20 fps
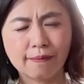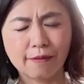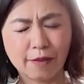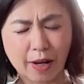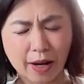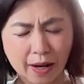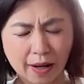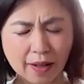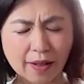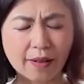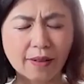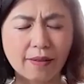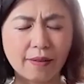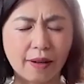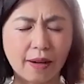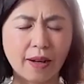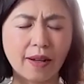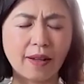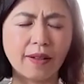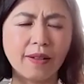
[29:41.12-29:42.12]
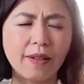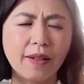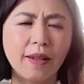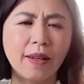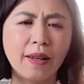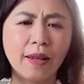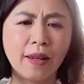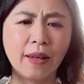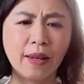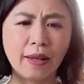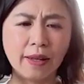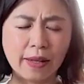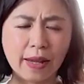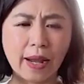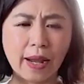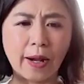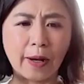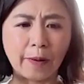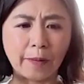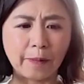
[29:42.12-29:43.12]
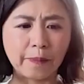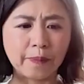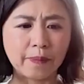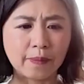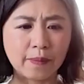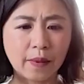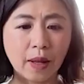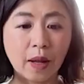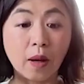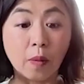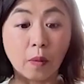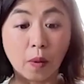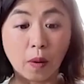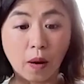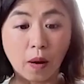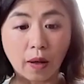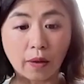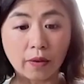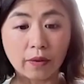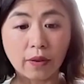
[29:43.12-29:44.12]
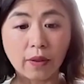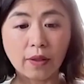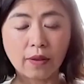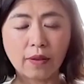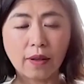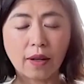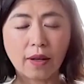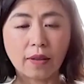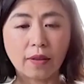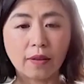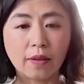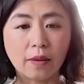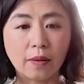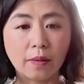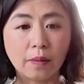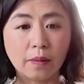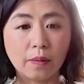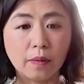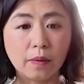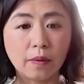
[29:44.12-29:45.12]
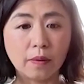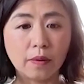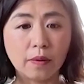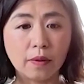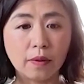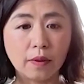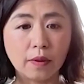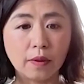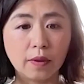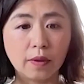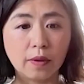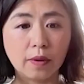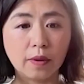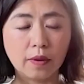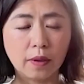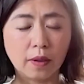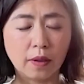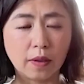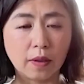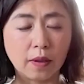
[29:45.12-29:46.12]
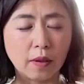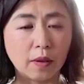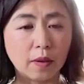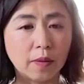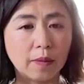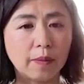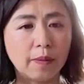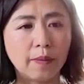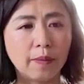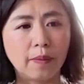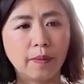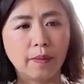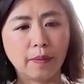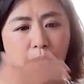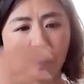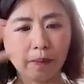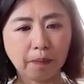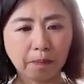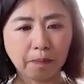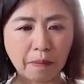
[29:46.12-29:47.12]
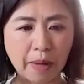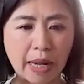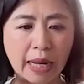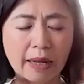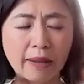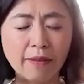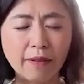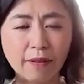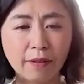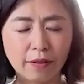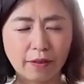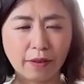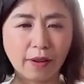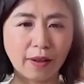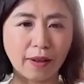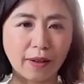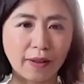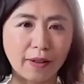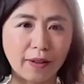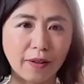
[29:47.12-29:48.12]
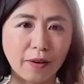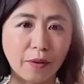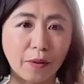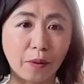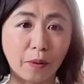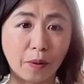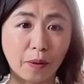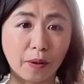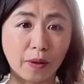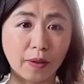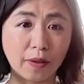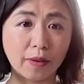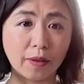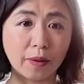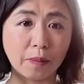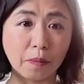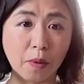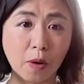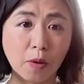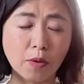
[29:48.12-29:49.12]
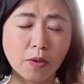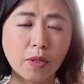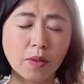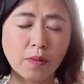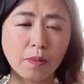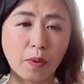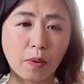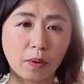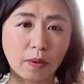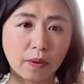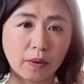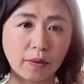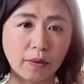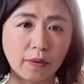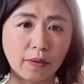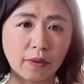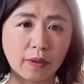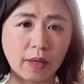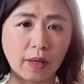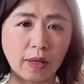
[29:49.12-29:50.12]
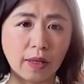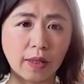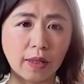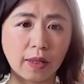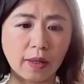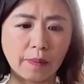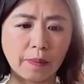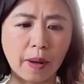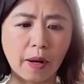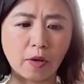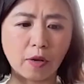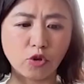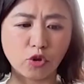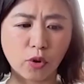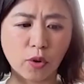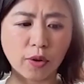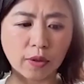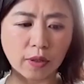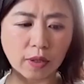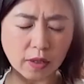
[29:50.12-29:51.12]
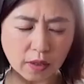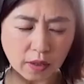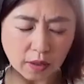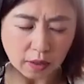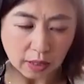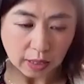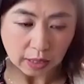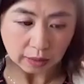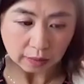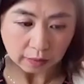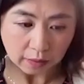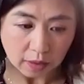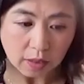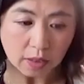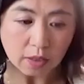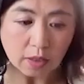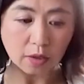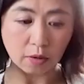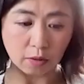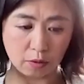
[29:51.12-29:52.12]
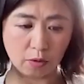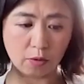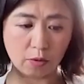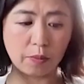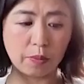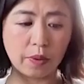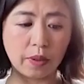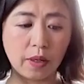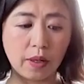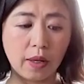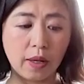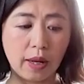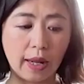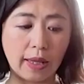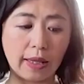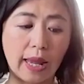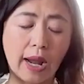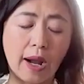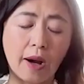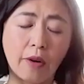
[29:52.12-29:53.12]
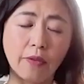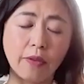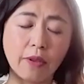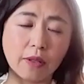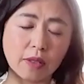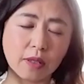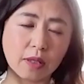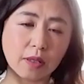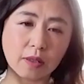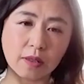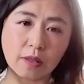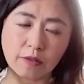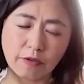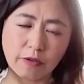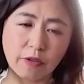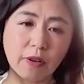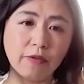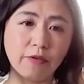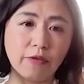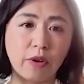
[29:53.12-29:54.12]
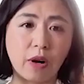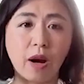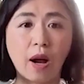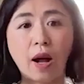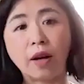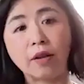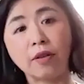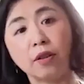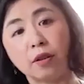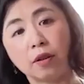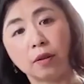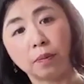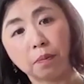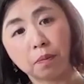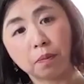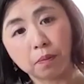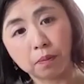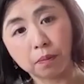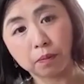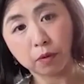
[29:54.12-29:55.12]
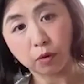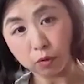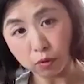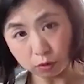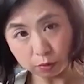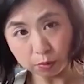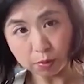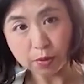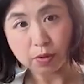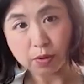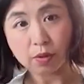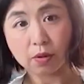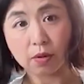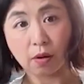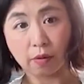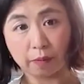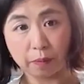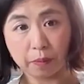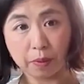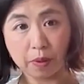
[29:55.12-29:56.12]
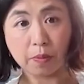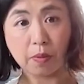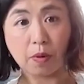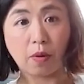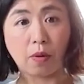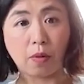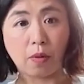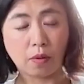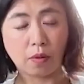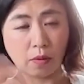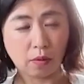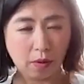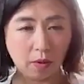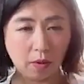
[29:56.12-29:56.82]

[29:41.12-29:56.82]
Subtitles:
right, right. Yeah. Well, I think that the main thing or the most important thing about joining this group and how this is different from other groups of people